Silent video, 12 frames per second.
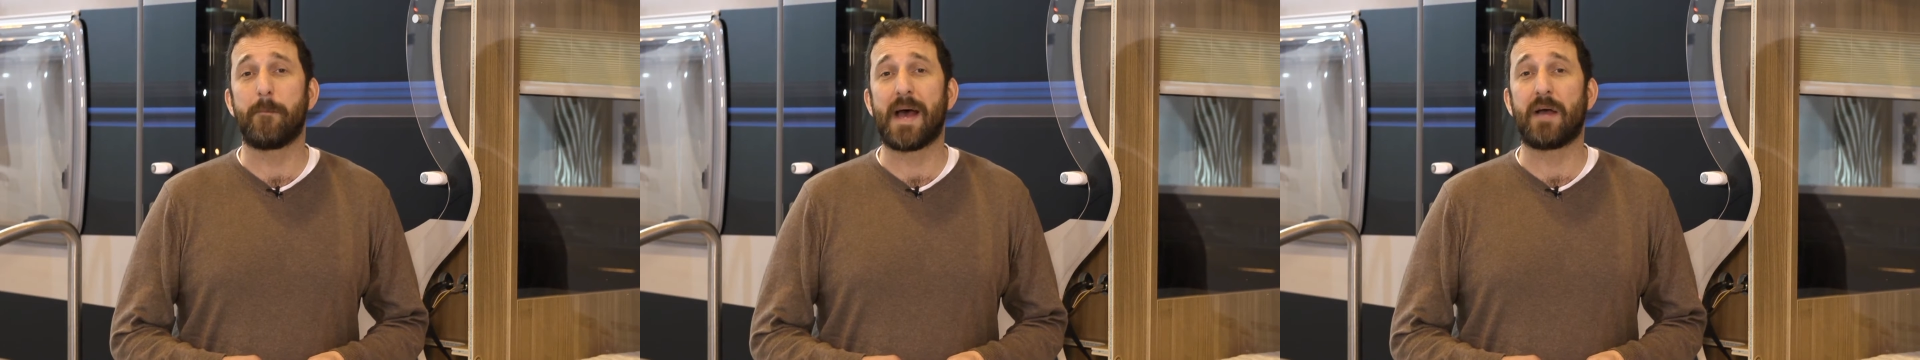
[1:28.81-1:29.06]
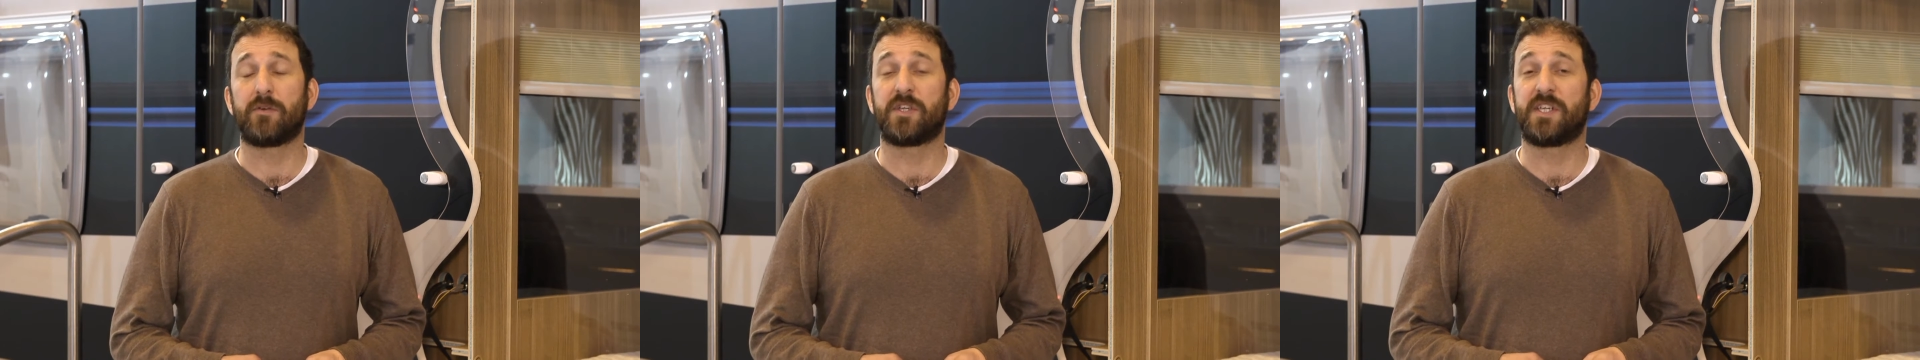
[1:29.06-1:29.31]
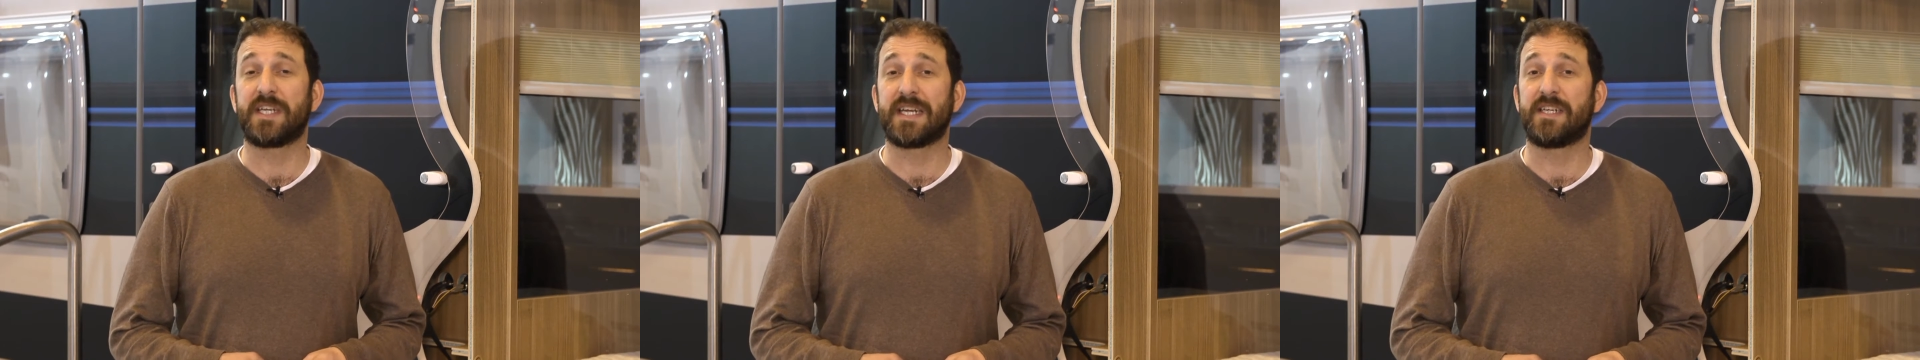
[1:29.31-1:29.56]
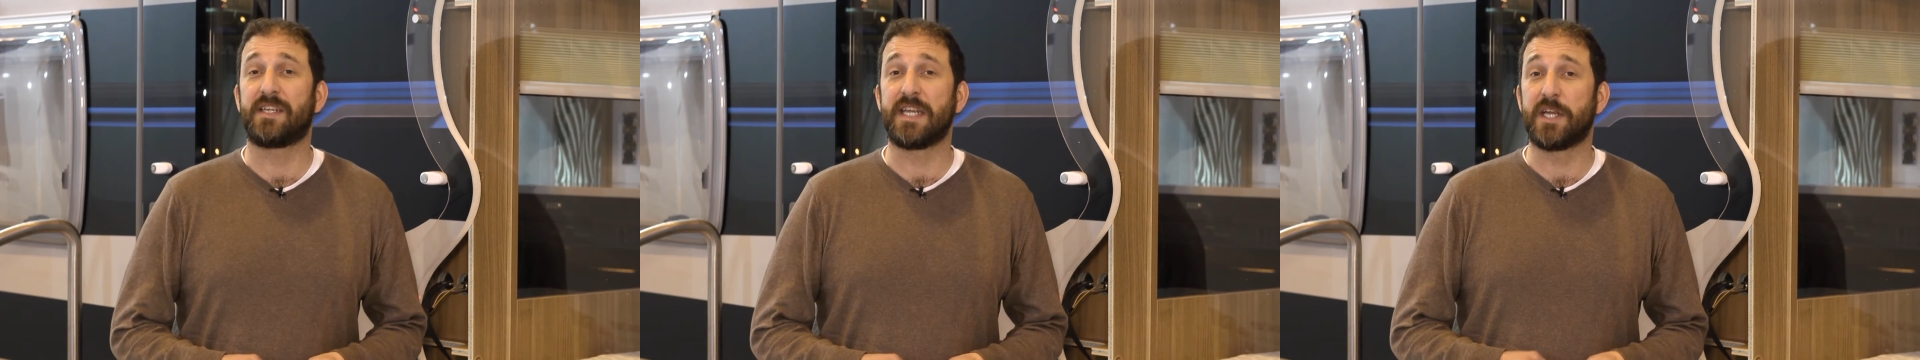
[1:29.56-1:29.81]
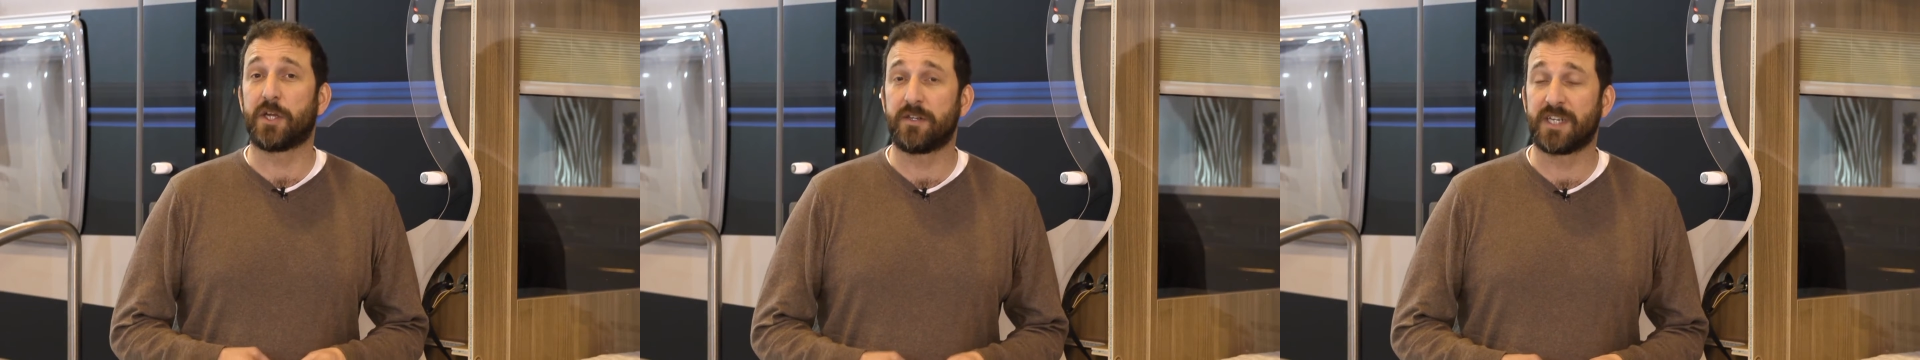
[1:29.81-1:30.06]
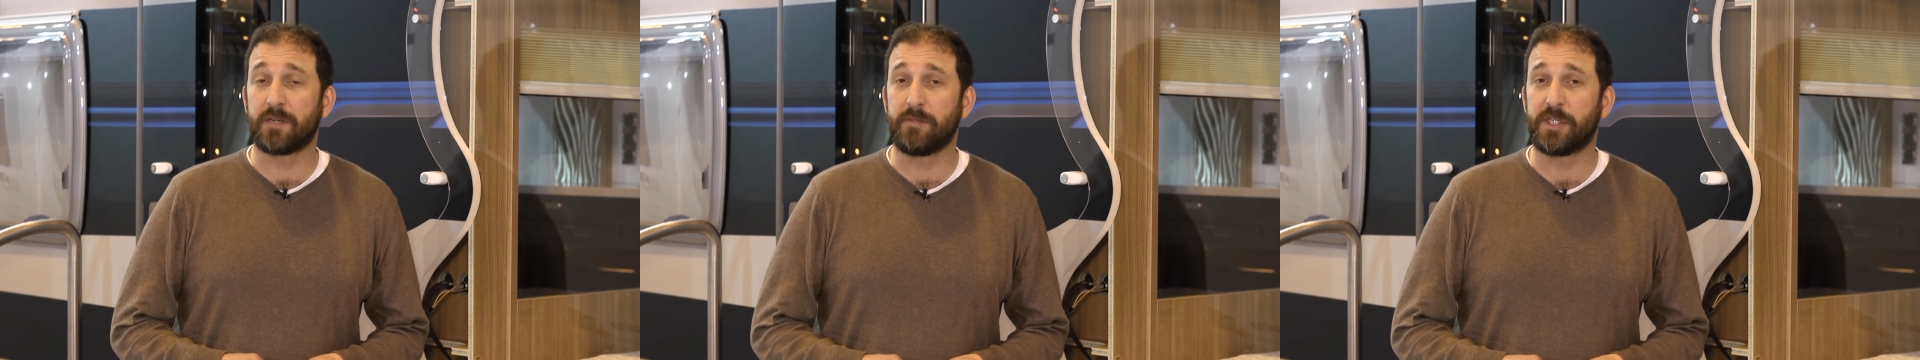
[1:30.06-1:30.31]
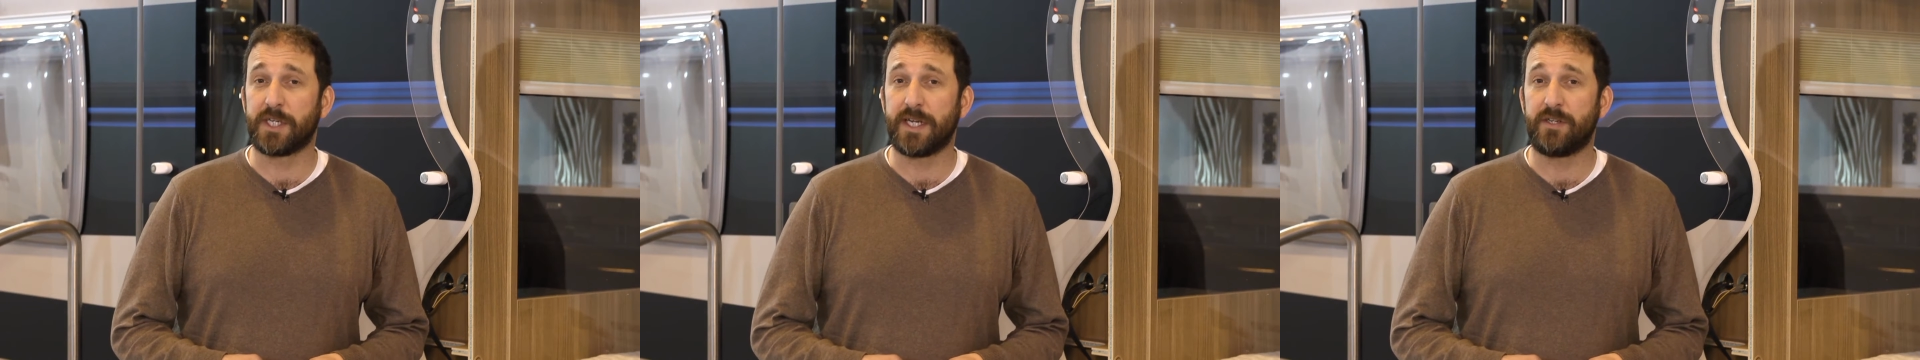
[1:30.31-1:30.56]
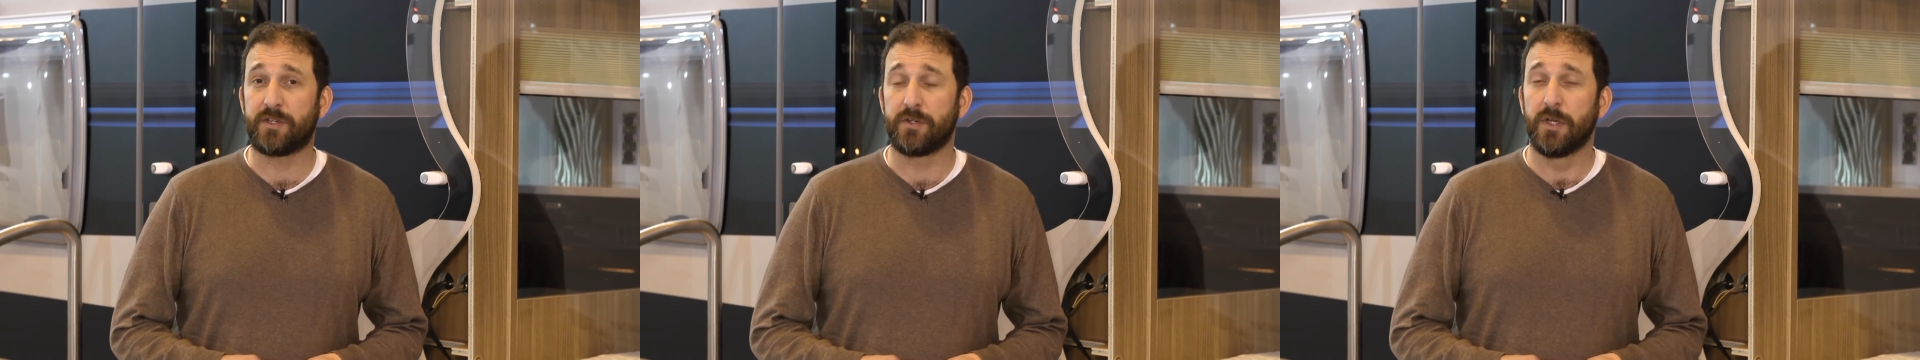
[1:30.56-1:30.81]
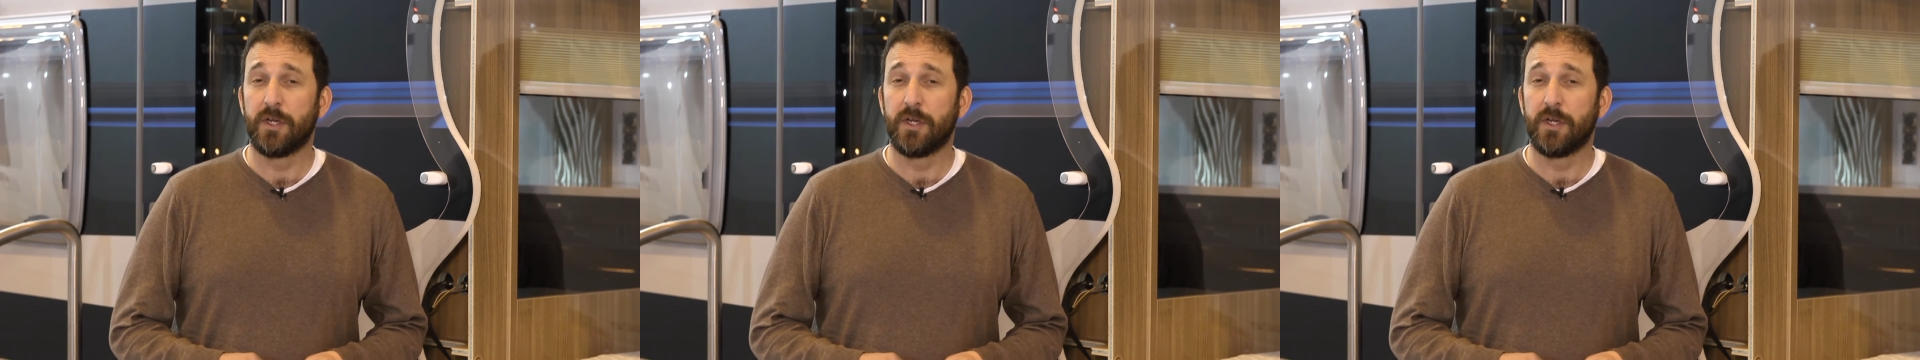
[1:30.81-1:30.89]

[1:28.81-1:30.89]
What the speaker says: CNC cutting machine to